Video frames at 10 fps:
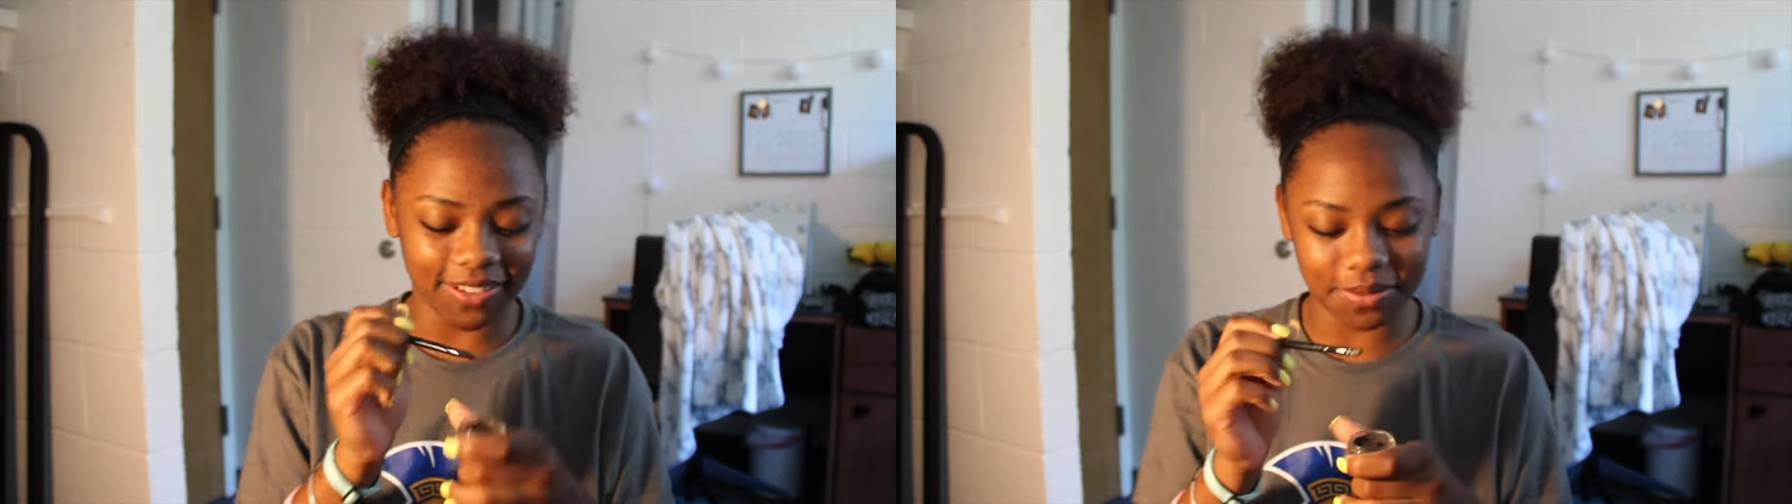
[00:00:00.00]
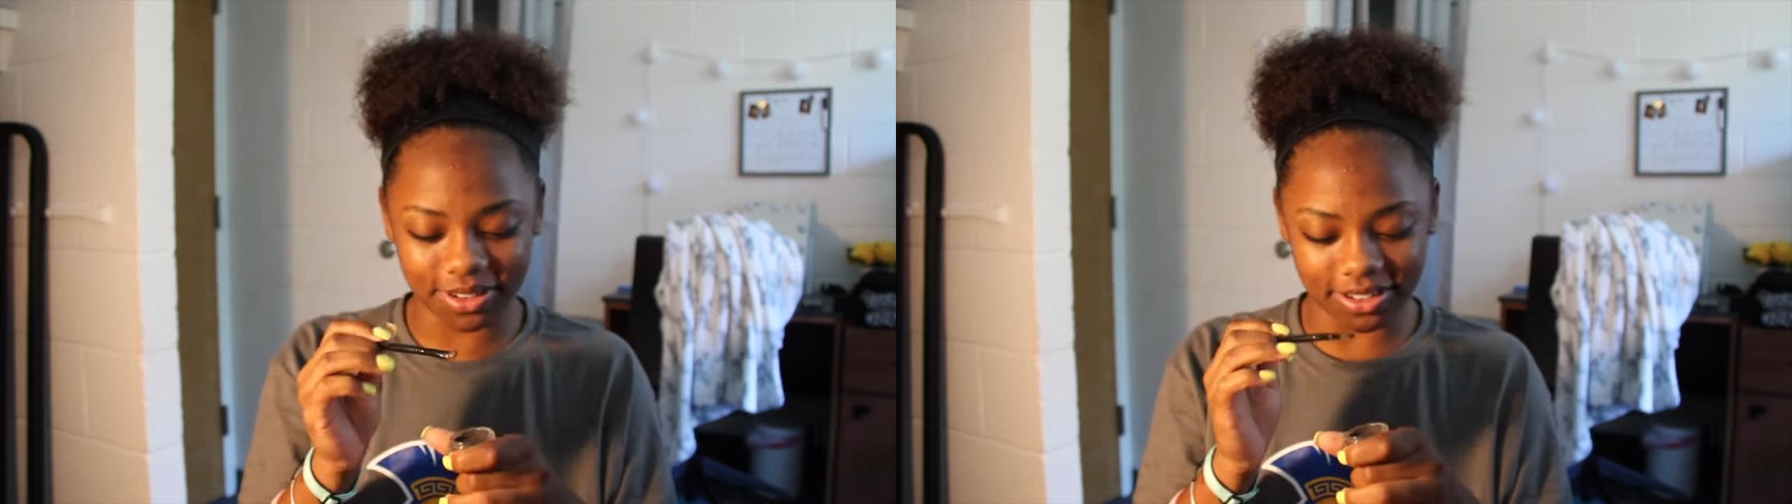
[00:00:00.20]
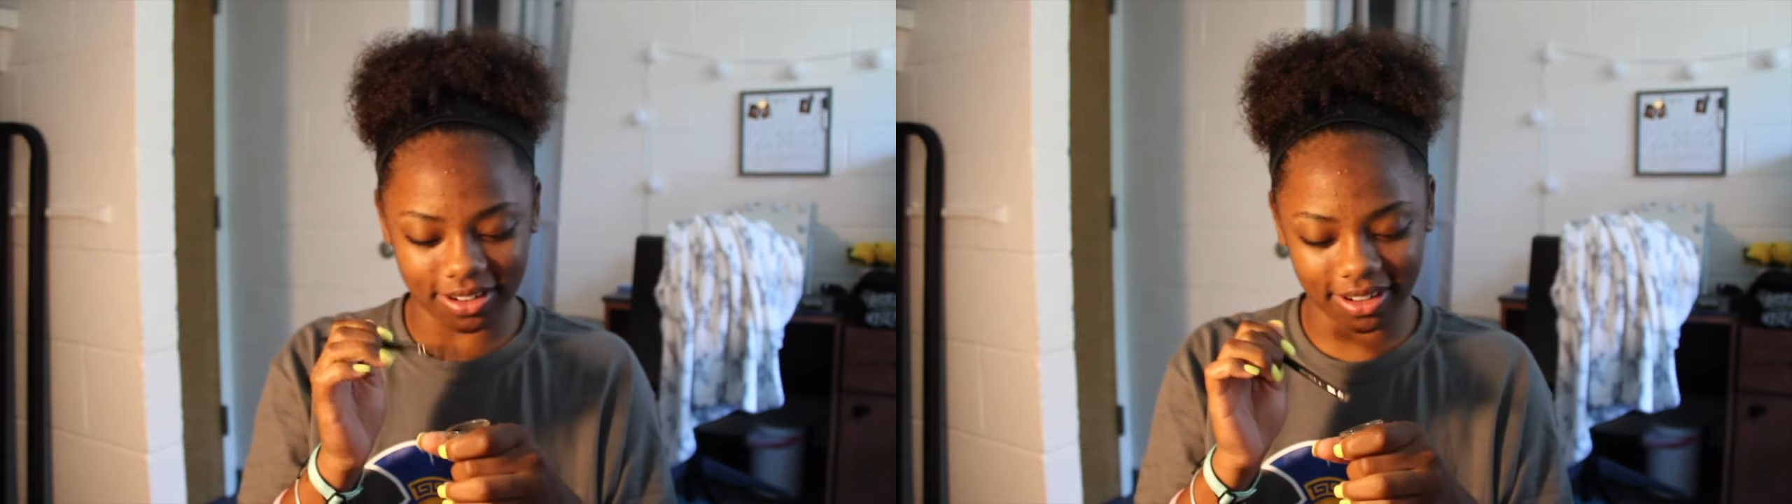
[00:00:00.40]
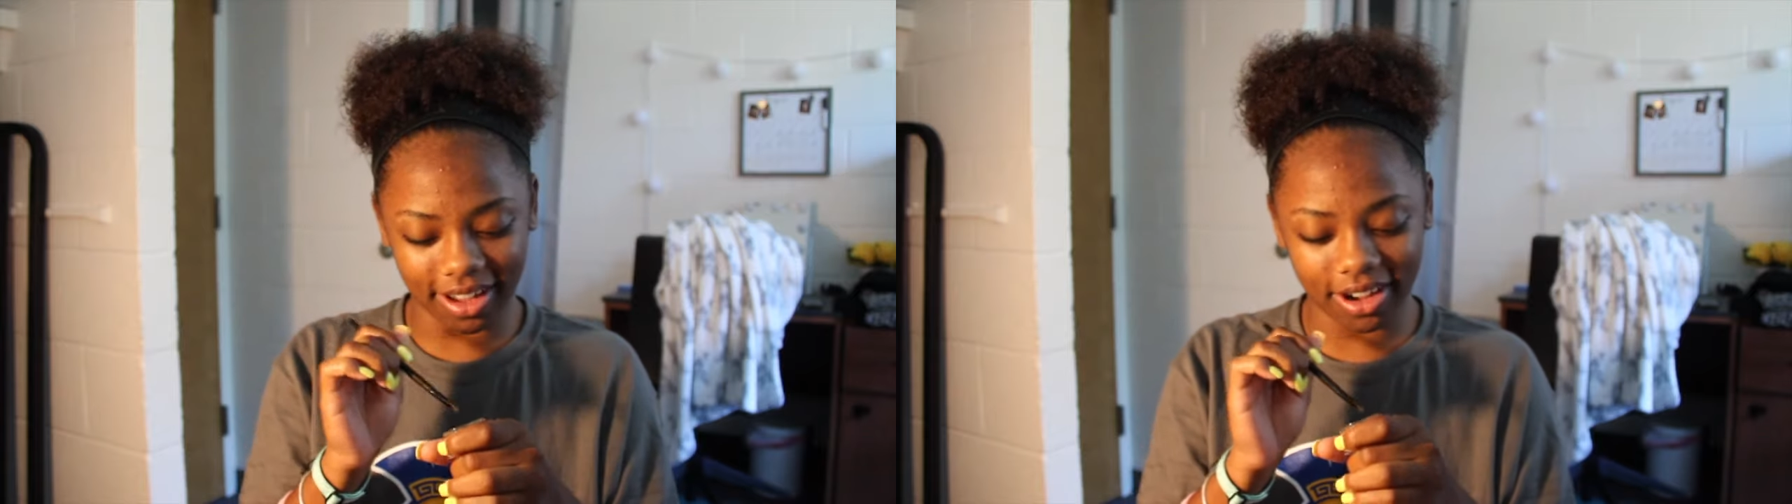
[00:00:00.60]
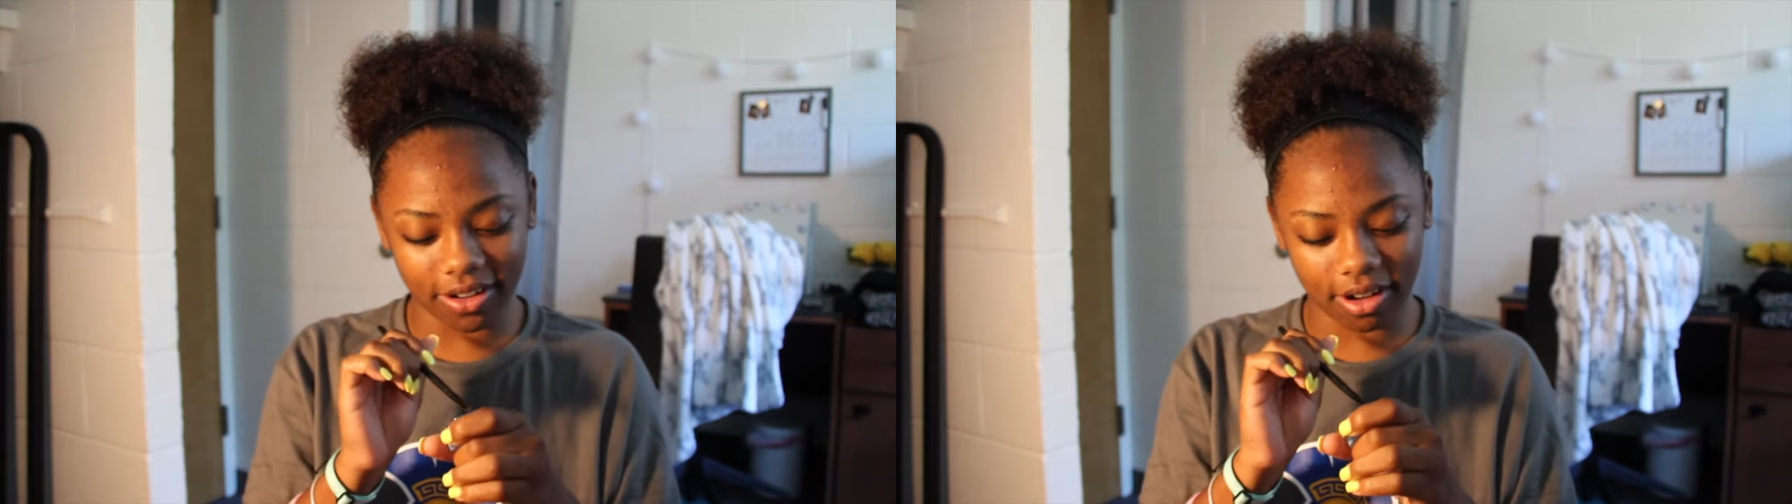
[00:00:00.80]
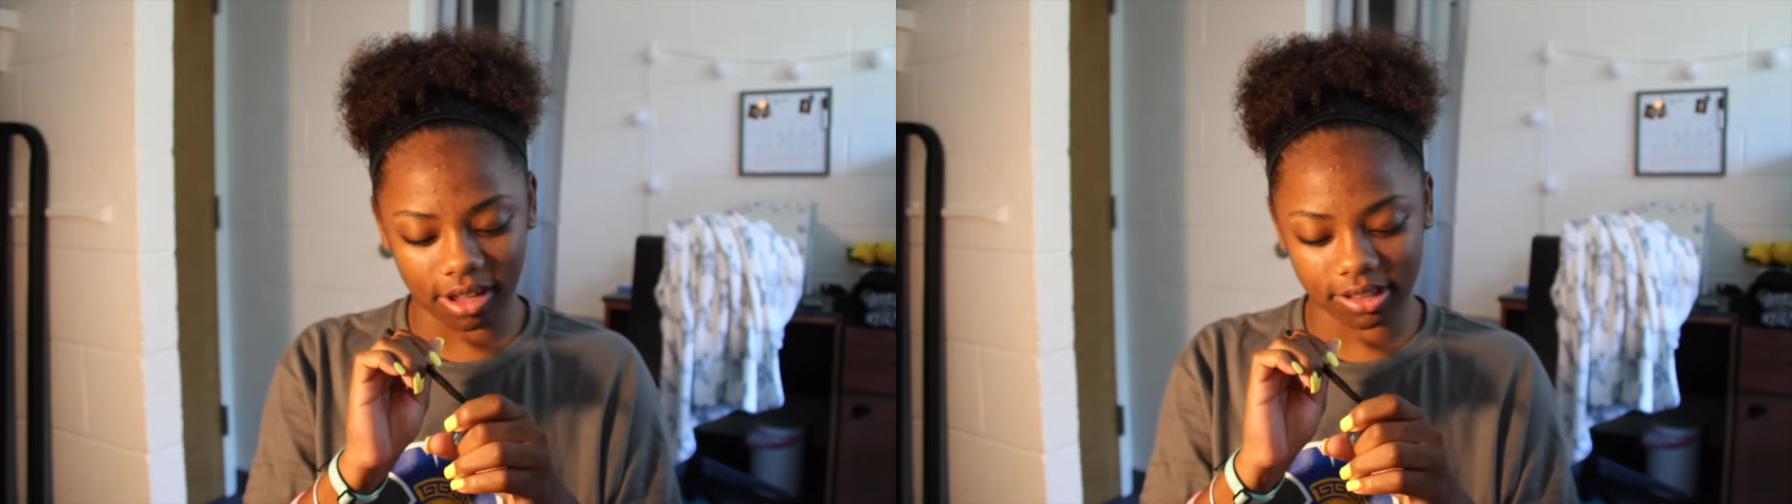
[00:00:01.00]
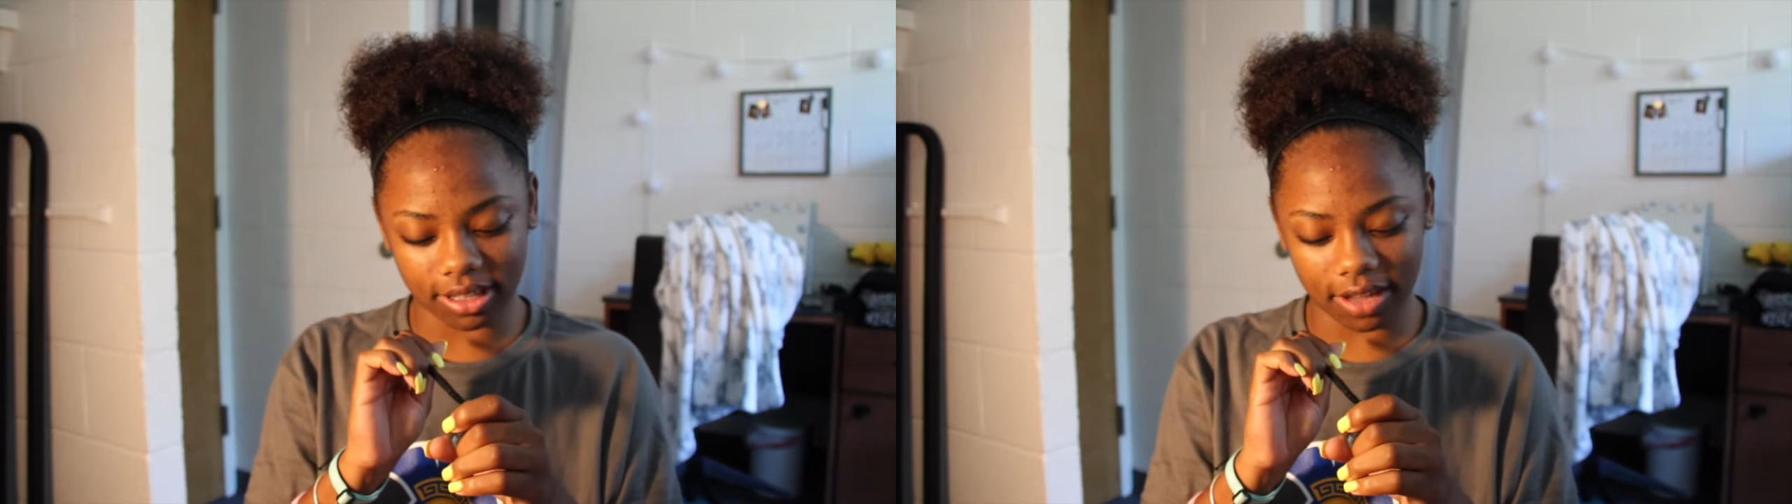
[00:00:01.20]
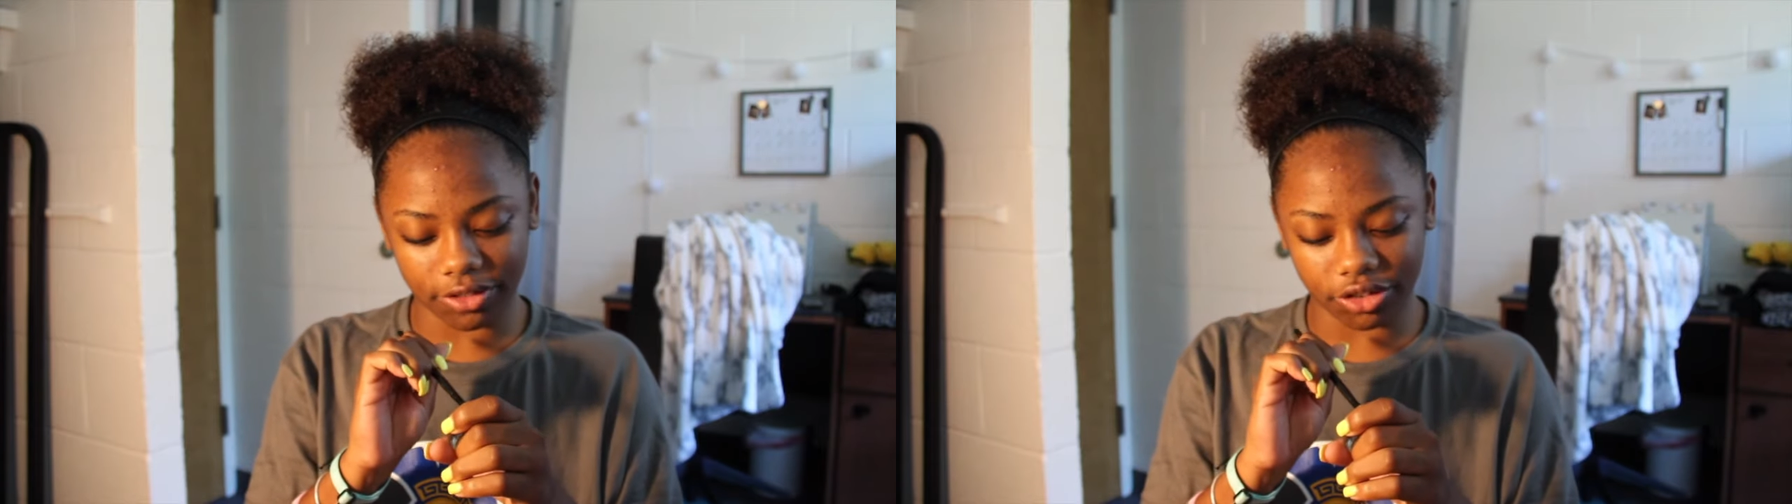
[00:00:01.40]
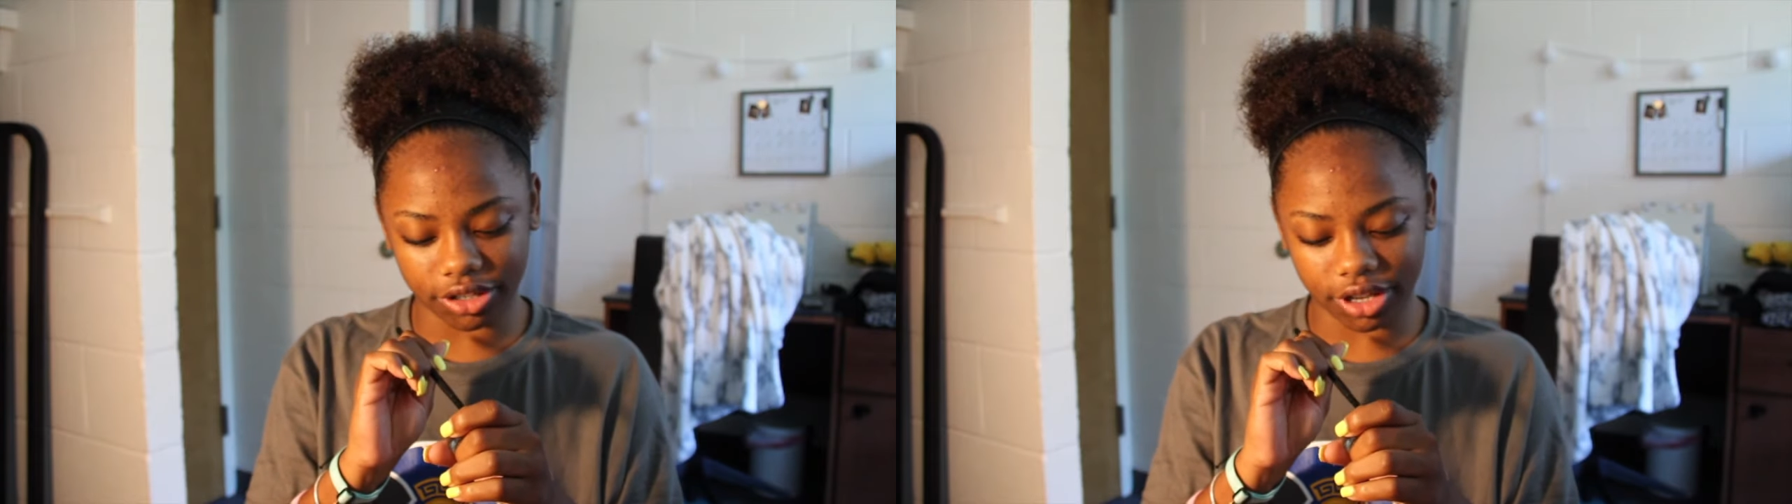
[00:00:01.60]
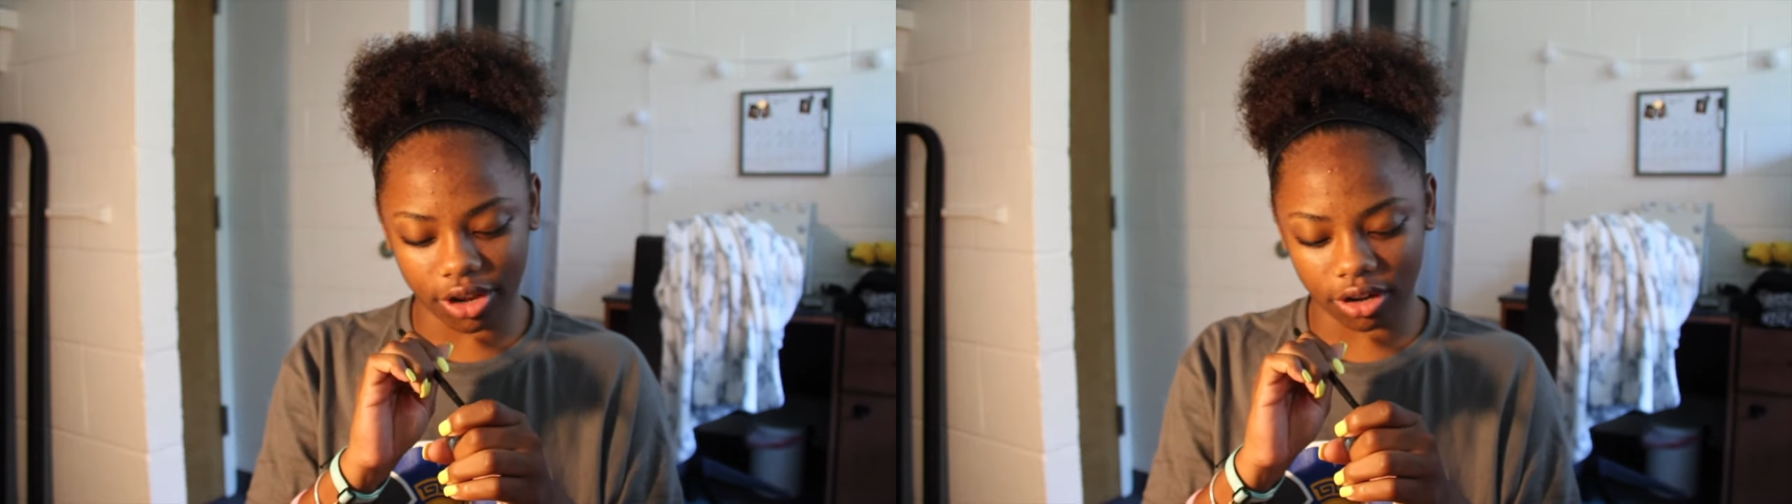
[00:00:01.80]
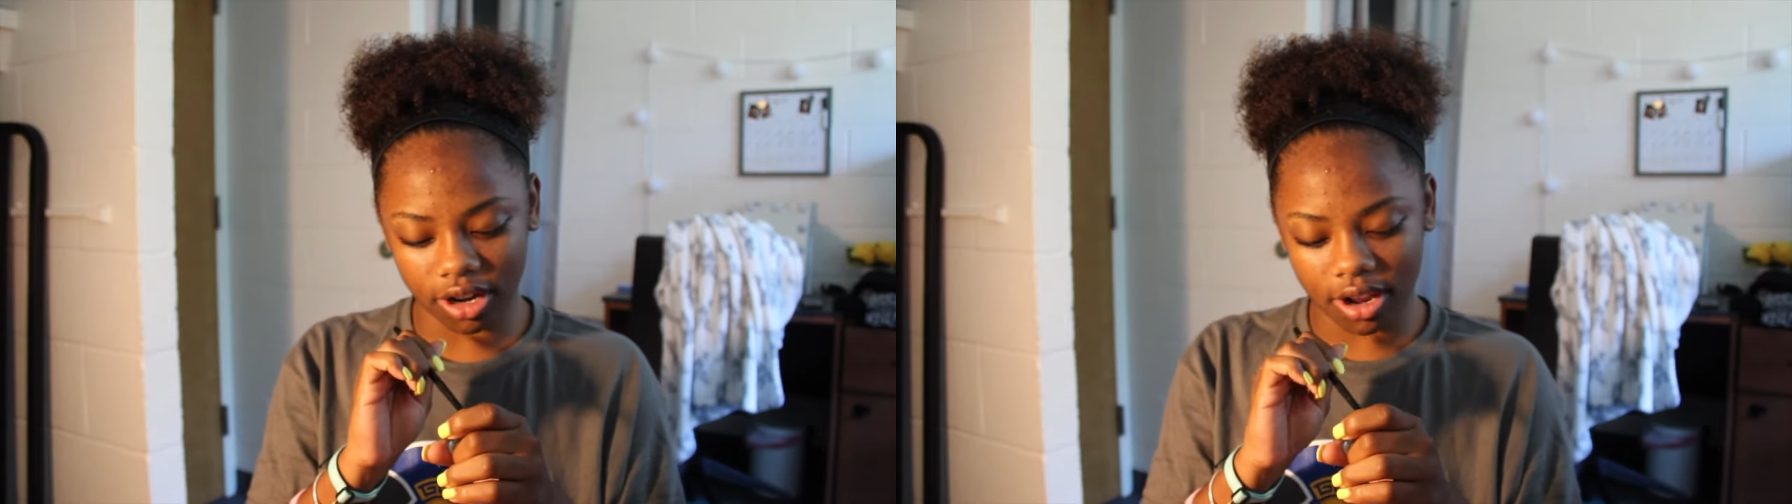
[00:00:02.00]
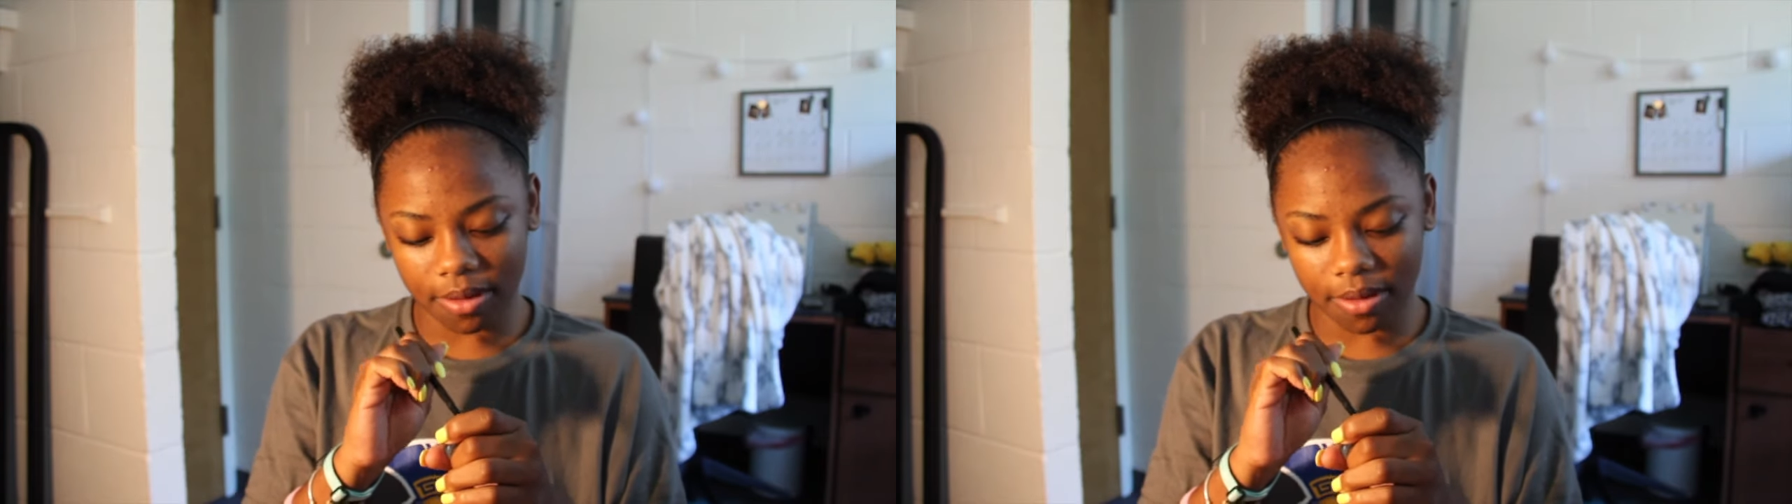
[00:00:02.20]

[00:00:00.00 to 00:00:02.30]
I'm just joking. I know college doesn't have a dress code.